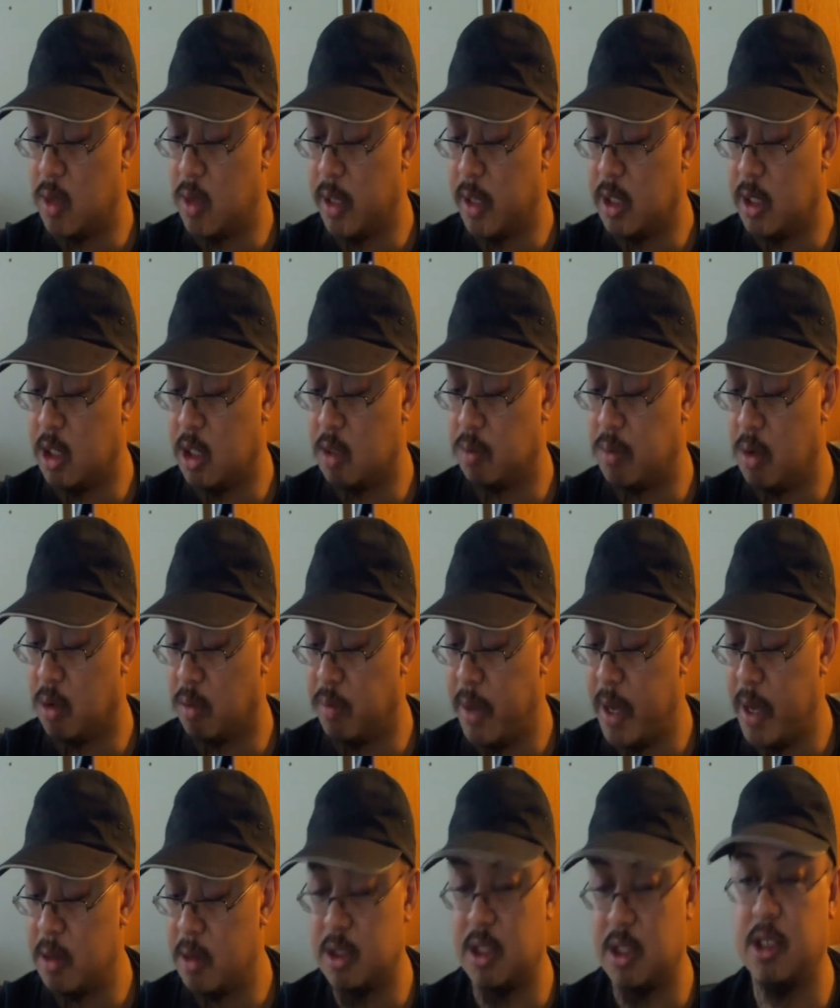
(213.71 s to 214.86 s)
why it takes both
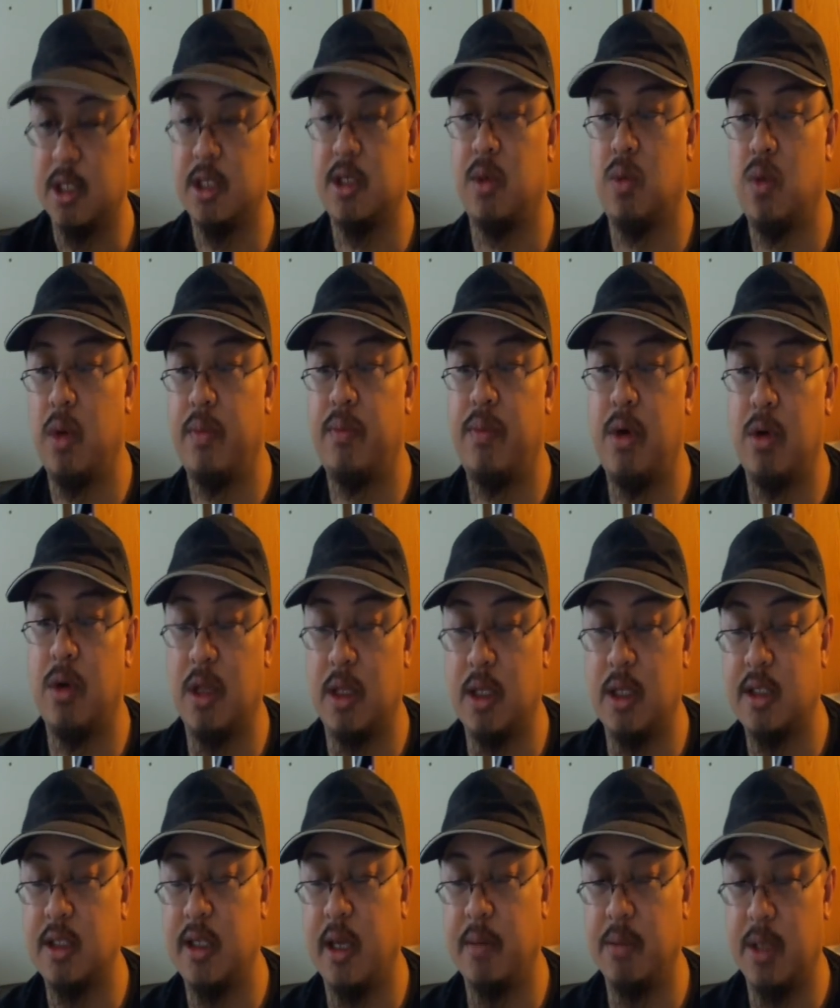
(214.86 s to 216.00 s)
batteries, it doesn't run both at the
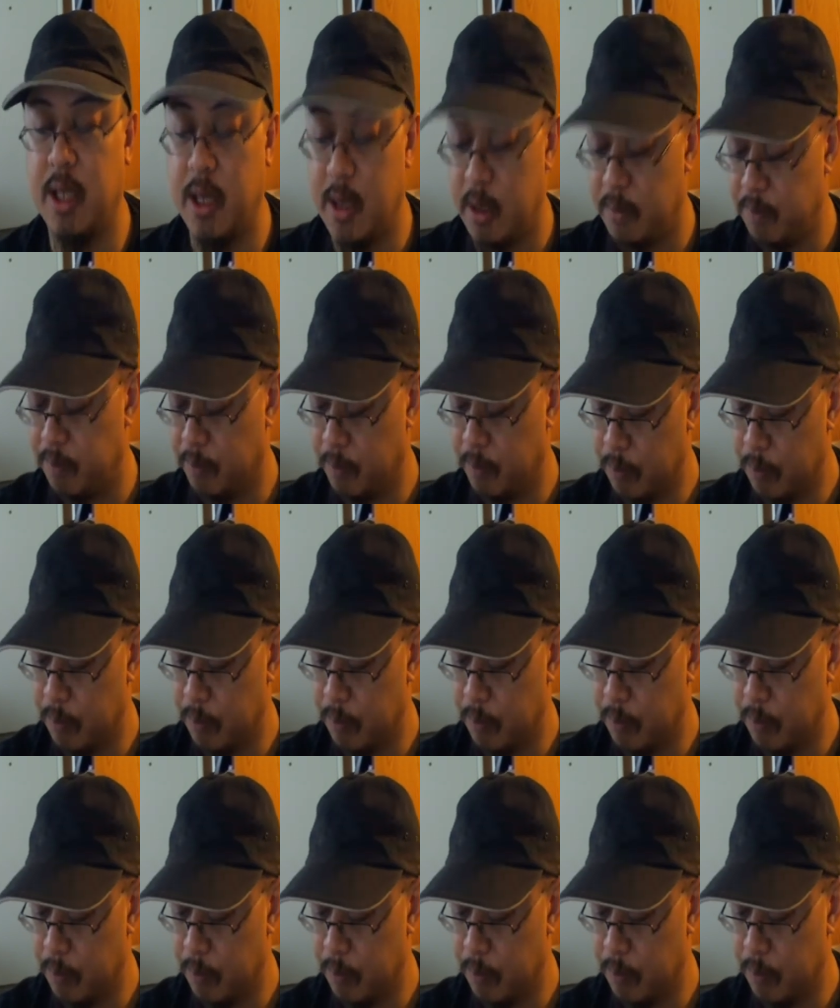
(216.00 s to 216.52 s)
same time.